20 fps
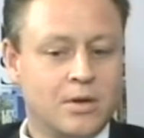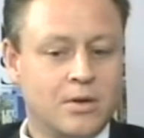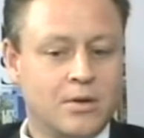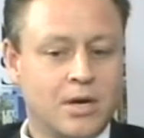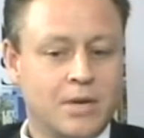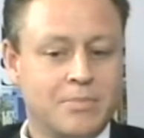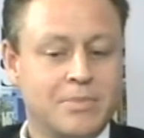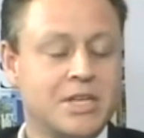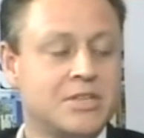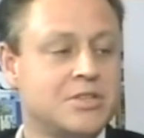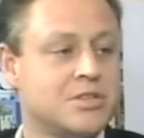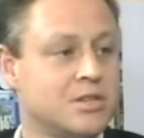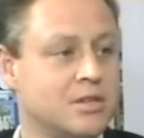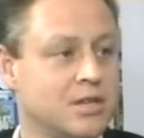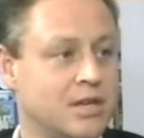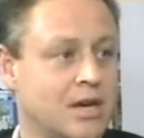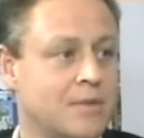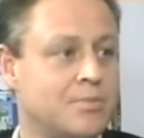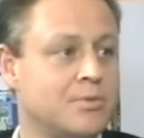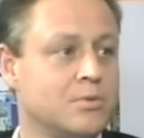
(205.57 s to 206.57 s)
I mentioned a
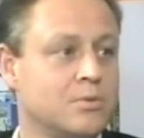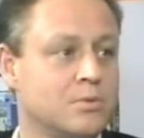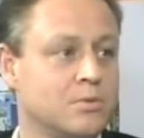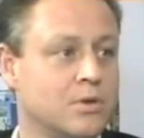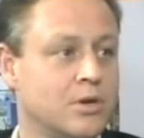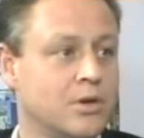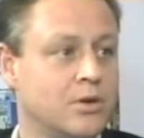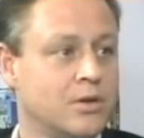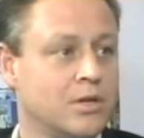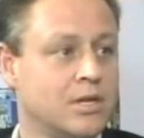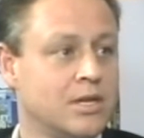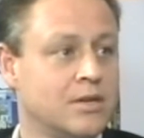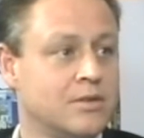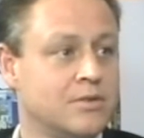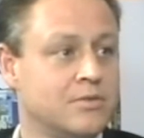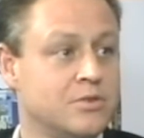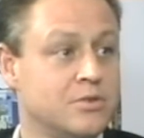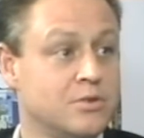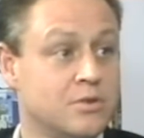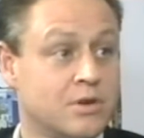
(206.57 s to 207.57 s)
couple earlier,
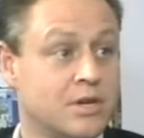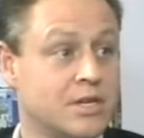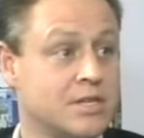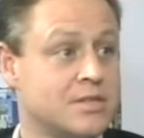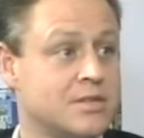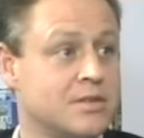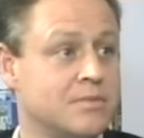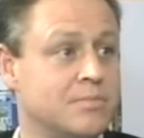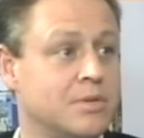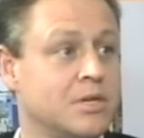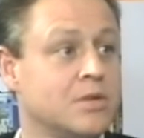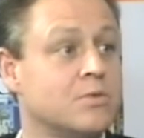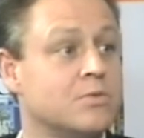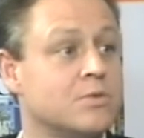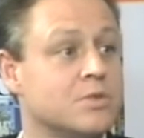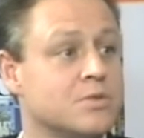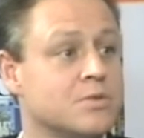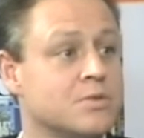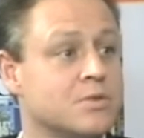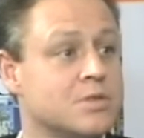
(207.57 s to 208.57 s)
Newcrest and Beetle
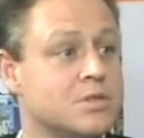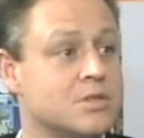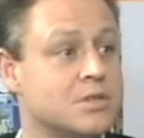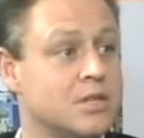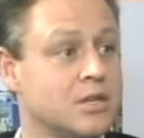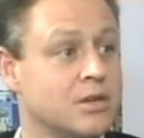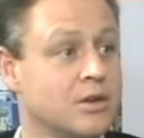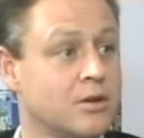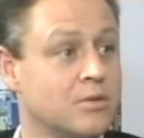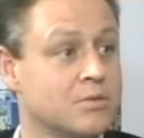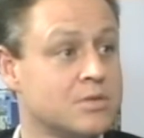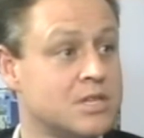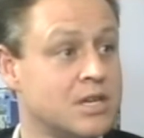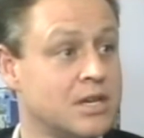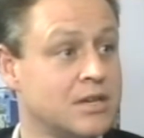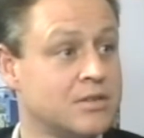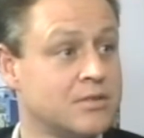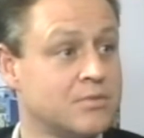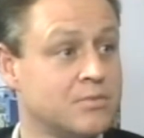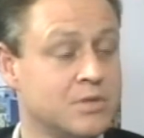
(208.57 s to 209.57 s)
Resources in the gold
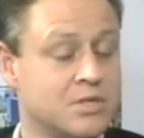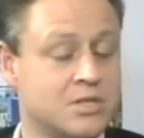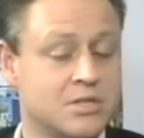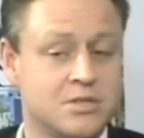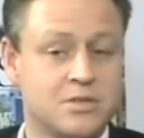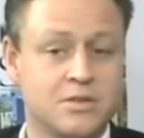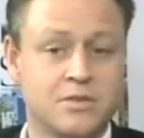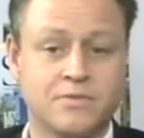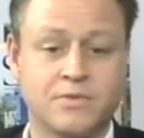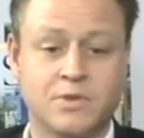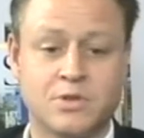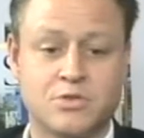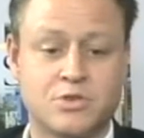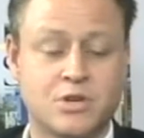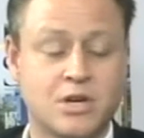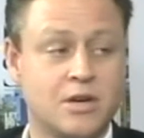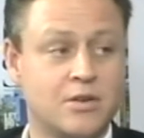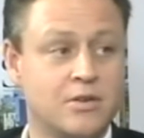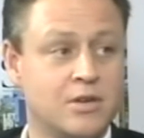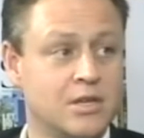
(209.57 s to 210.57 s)
sector, which is sort of
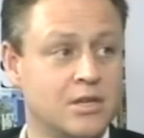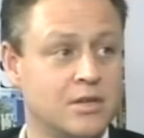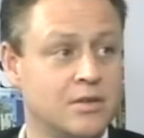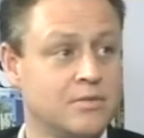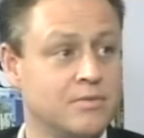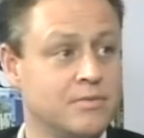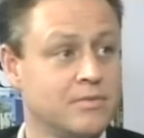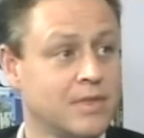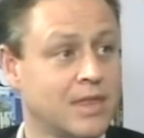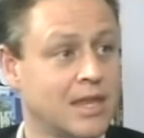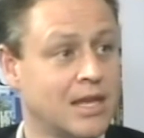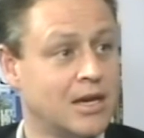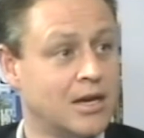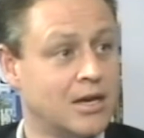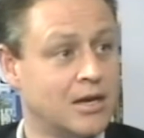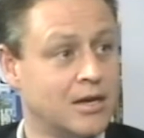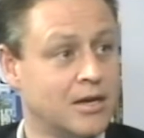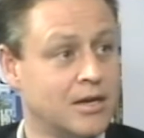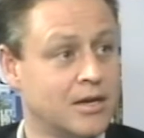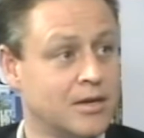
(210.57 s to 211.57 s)
contrarian,
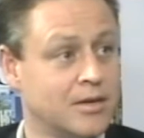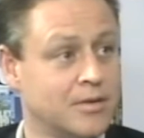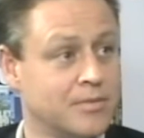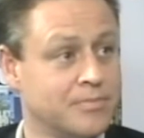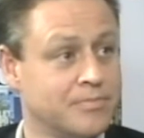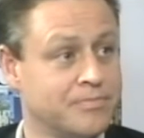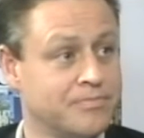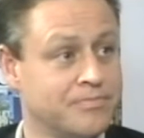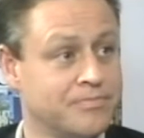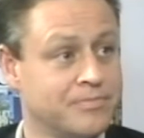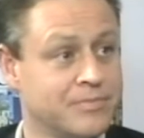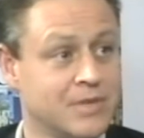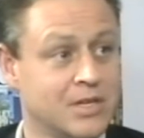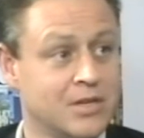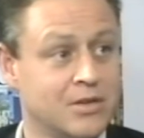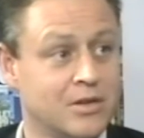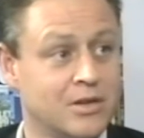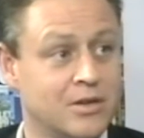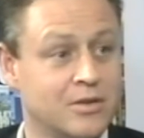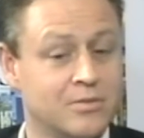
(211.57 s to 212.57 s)

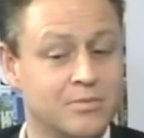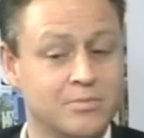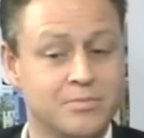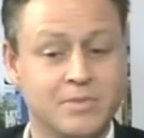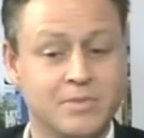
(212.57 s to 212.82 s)
you know,